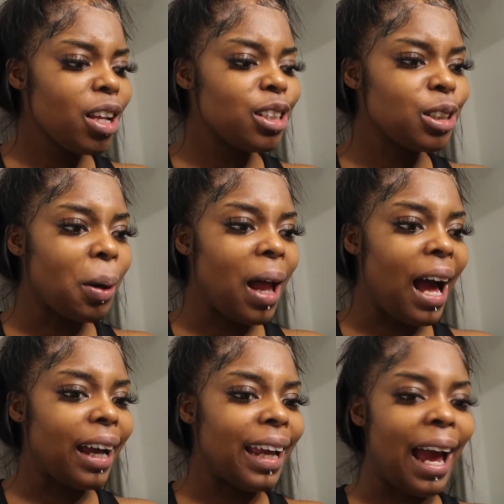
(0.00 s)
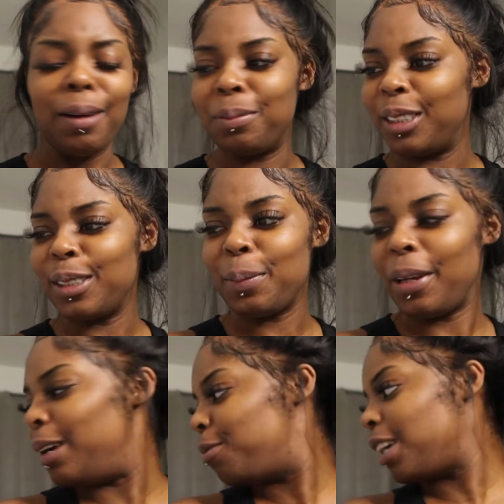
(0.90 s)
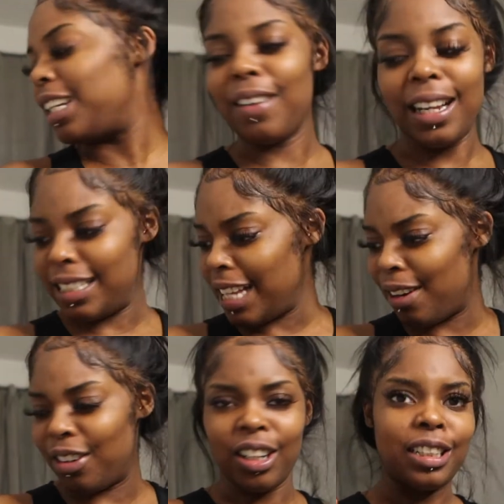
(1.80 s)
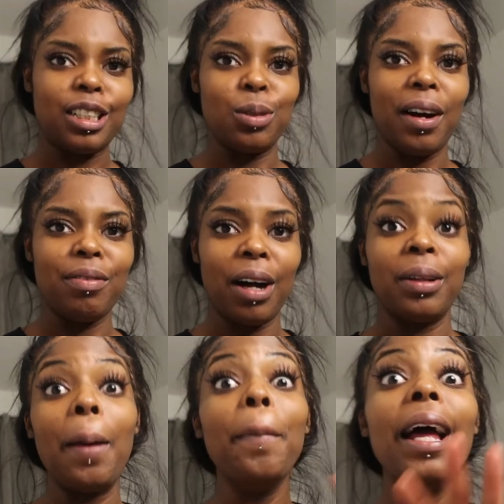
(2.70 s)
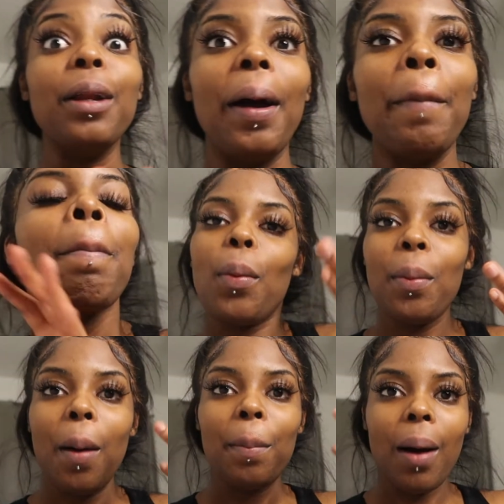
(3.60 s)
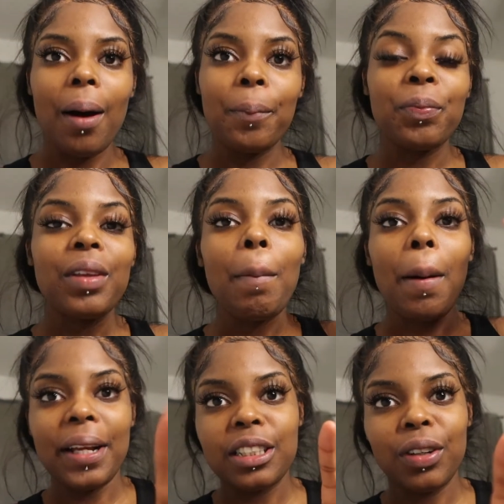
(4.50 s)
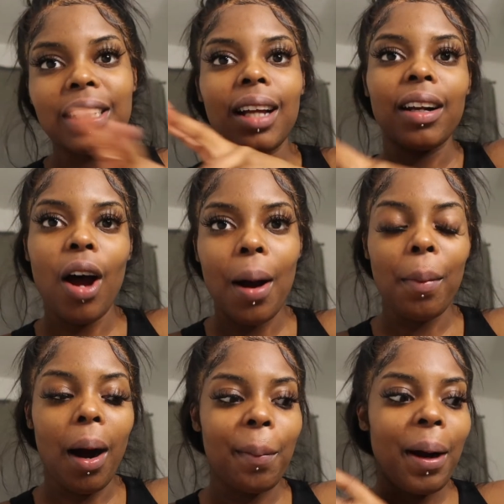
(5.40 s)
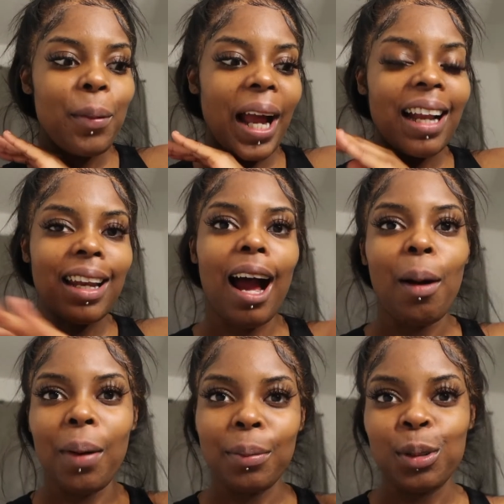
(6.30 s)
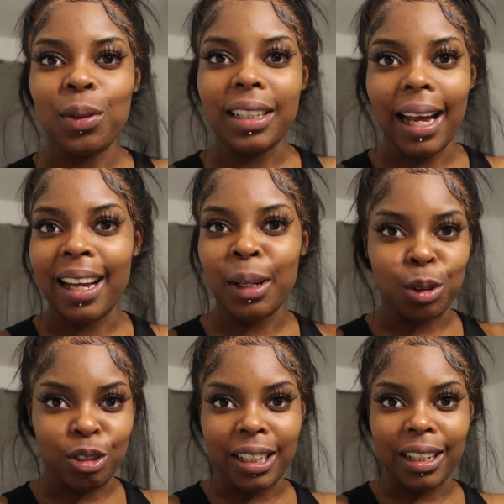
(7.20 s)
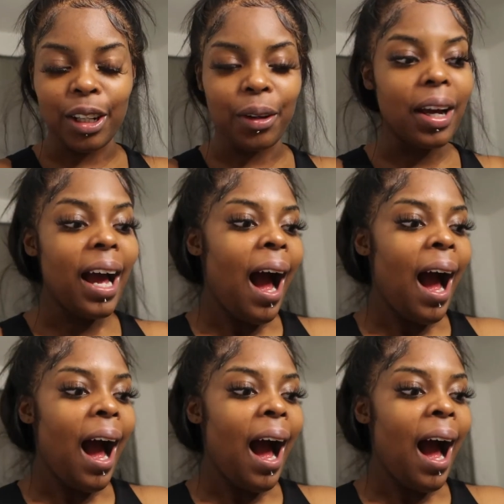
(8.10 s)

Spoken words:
So, like, yeah, I'm just a bit funny around this area because this is where I found it. But anyway, I went with my mum, my best friend, and her mum, and we had, like, a mum-daughter date, and it was really cute.